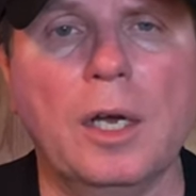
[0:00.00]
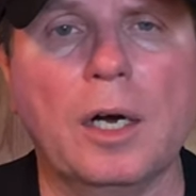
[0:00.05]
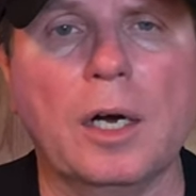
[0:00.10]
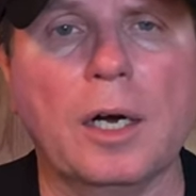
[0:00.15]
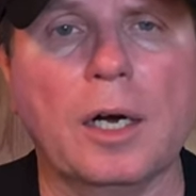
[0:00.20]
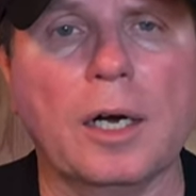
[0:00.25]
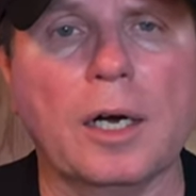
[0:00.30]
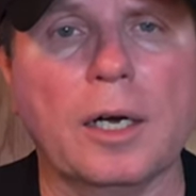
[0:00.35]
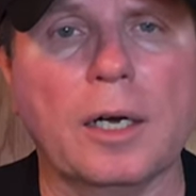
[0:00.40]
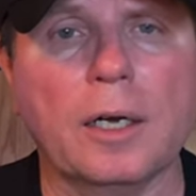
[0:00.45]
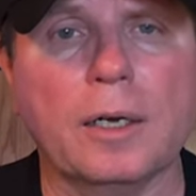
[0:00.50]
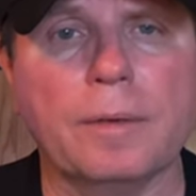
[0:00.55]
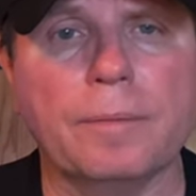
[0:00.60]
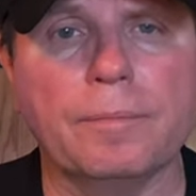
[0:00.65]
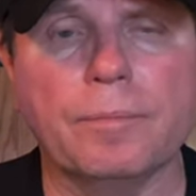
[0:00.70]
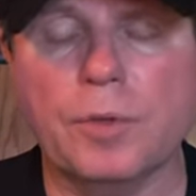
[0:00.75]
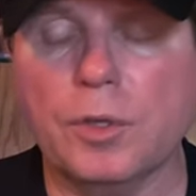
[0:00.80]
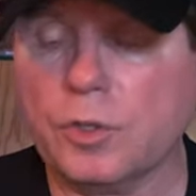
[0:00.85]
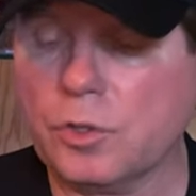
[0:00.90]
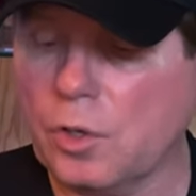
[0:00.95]
Uh,
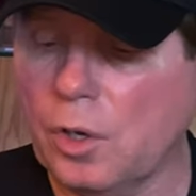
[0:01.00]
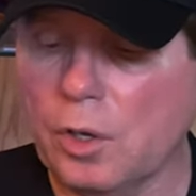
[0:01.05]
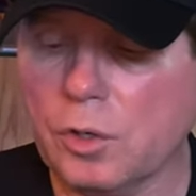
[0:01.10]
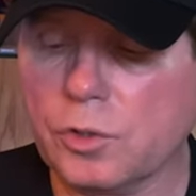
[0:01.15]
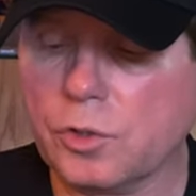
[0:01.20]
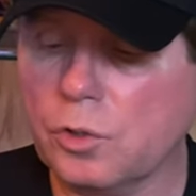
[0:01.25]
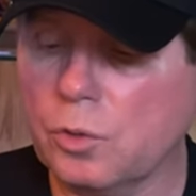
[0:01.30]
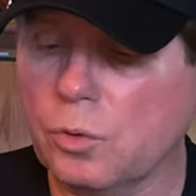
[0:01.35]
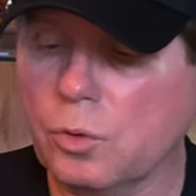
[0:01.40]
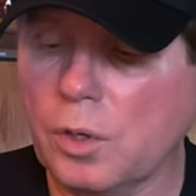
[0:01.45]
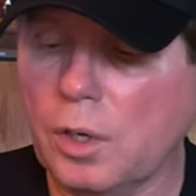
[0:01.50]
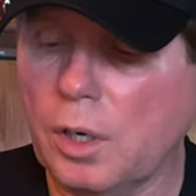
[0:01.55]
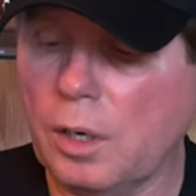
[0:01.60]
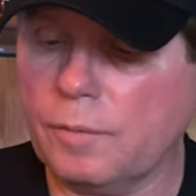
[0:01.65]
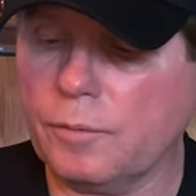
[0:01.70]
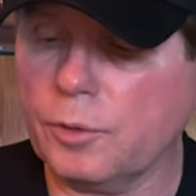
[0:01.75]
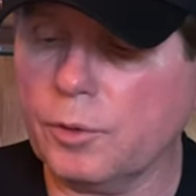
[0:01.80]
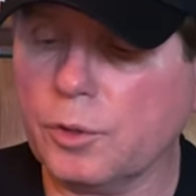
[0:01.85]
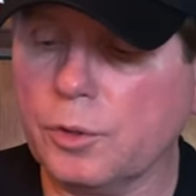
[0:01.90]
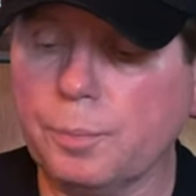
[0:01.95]
this also
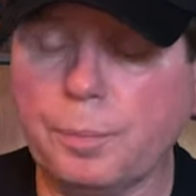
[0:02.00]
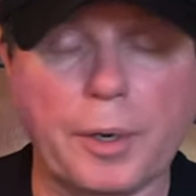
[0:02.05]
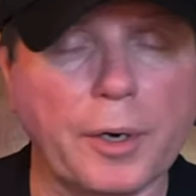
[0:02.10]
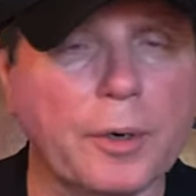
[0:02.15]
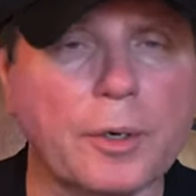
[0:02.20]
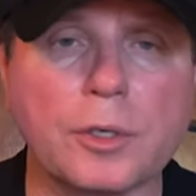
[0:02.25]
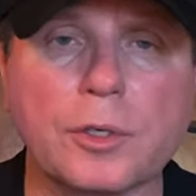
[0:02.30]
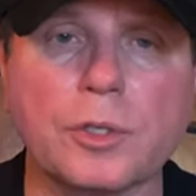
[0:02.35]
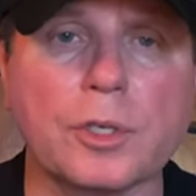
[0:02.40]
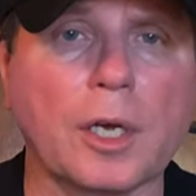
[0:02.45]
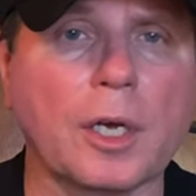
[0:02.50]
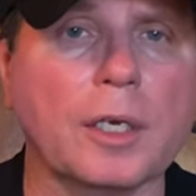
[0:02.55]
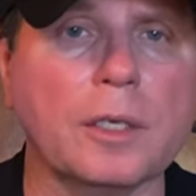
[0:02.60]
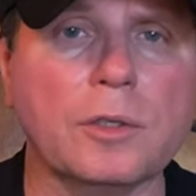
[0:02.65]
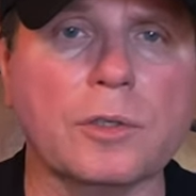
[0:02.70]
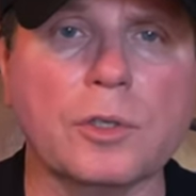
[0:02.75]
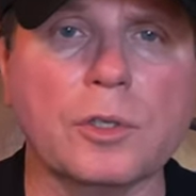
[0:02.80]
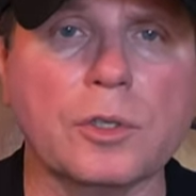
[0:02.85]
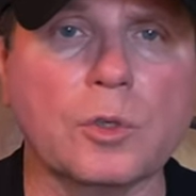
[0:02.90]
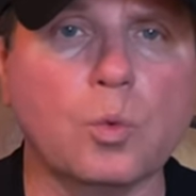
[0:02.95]
covers
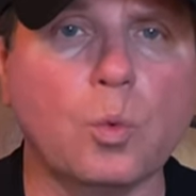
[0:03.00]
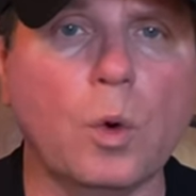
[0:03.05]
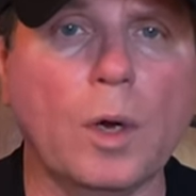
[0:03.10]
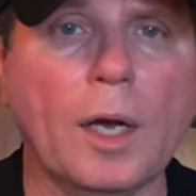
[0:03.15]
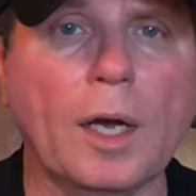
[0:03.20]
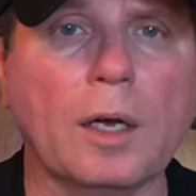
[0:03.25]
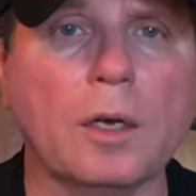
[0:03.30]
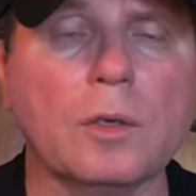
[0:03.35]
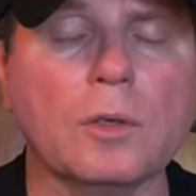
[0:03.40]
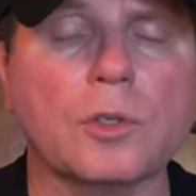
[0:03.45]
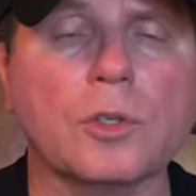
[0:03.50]
parasites as well.